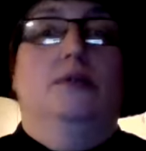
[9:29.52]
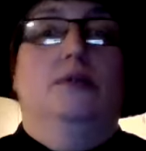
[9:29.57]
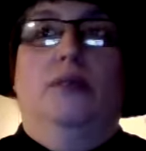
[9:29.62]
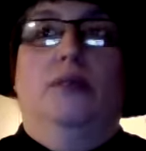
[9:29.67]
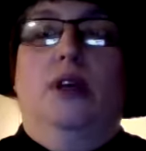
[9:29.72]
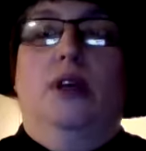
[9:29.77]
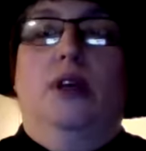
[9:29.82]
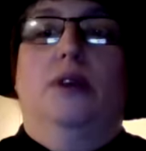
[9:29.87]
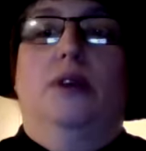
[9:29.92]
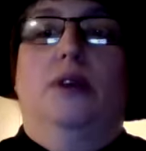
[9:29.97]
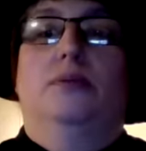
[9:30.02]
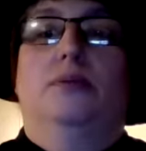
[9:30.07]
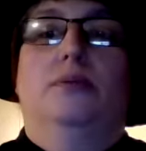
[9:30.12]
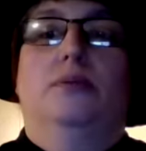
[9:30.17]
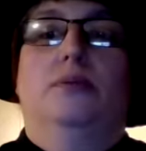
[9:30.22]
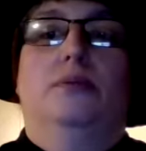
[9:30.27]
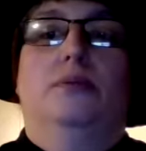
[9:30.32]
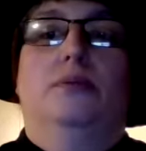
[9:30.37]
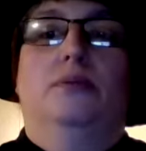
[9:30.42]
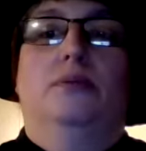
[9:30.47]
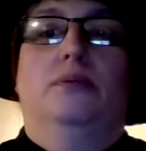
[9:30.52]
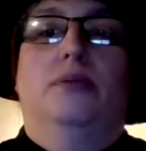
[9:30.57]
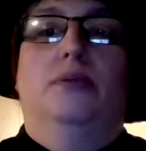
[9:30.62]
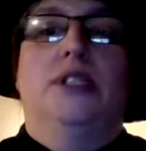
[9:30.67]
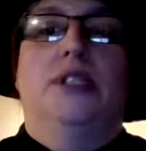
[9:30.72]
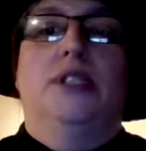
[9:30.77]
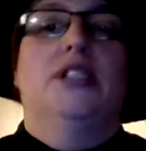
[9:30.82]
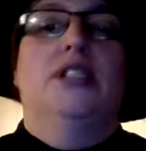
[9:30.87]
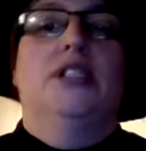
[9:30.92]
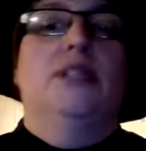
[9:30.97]
uh,
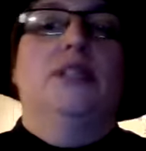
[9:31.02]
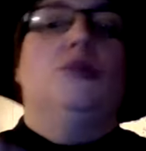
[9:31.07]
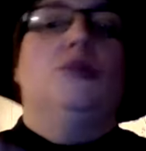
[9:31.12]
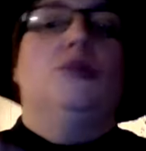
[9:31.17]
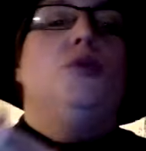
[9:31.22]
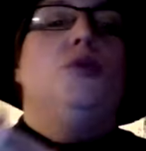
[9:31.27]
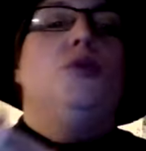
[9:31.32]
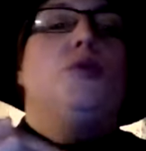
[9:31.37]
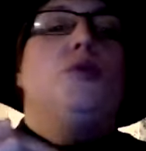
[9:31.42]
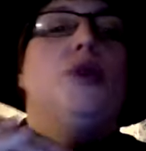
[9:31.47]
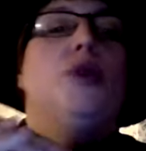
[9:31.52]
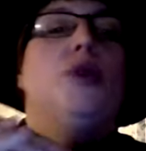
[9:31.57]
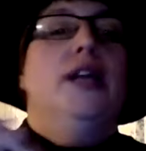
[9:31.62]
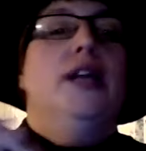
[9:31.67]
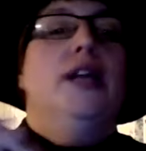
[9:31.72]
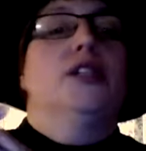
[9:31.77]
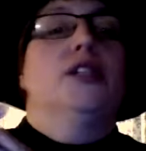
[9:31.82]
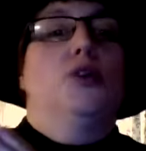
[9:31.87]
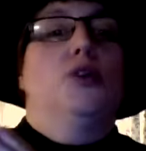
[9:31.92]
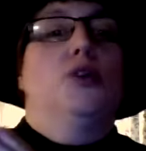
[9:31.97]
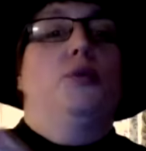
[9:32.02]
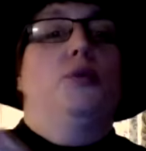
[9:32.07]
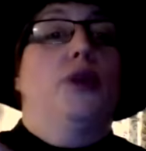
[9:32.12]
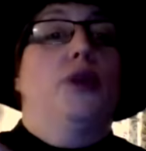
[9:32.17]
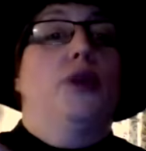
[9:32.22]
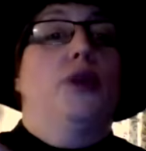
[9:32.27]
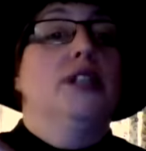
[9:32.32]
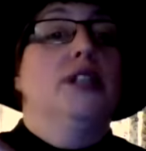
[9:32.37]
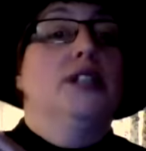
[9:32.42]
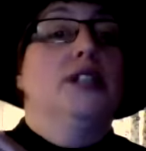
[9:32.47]
beseech them to put in a stone
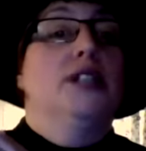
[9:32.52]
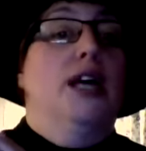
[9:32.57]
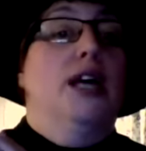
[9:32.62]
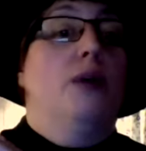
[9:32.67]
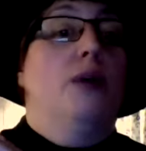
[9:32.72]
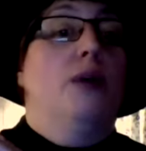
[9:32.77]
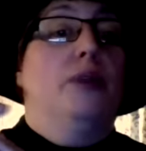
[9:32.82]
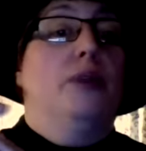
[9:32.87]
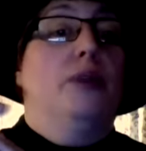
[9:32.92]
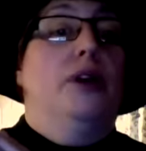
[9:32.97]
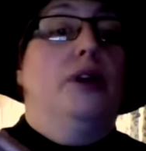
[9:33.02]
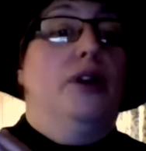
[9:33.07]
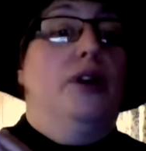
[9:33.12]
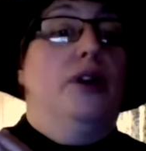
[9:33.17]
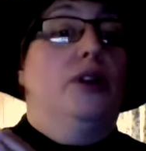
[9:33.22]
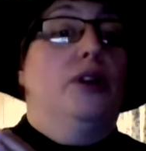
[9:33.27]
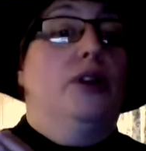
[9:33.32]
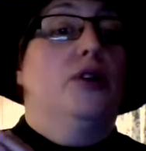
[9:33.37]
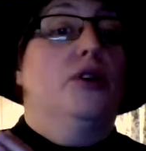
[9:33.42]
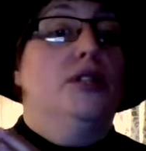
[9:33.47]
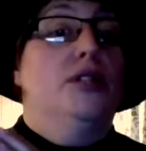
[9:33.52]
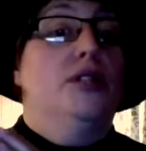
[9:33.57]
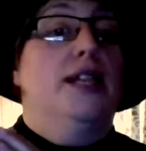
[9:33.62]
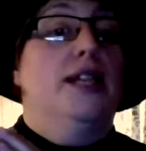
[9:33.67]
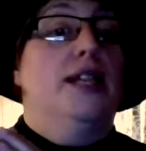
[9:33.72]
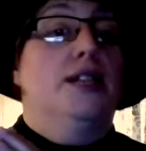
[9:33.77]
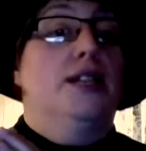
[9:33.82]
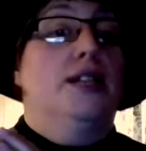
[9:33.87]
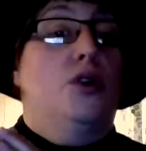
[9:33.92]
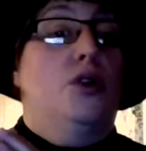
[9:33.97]
bridge to help carry the goods and
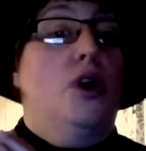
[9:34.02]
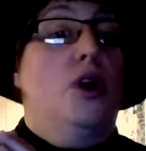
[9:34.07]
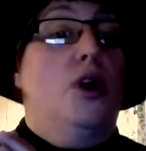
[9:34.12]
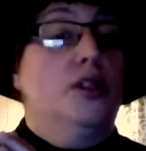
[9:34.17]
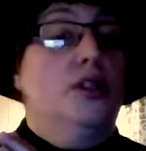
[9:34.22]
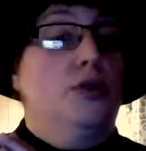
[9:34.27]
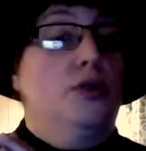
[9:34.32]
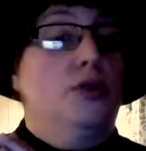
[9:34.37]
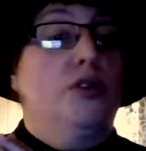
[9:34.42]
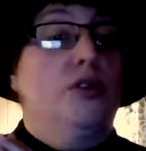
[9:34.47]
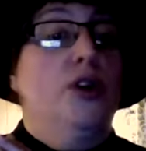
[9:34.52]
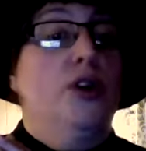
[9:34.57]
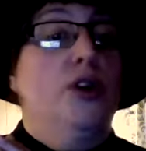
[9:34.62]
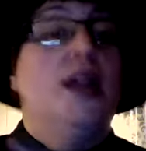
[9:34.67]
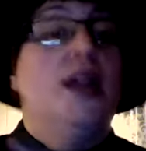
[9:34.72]
things across the river.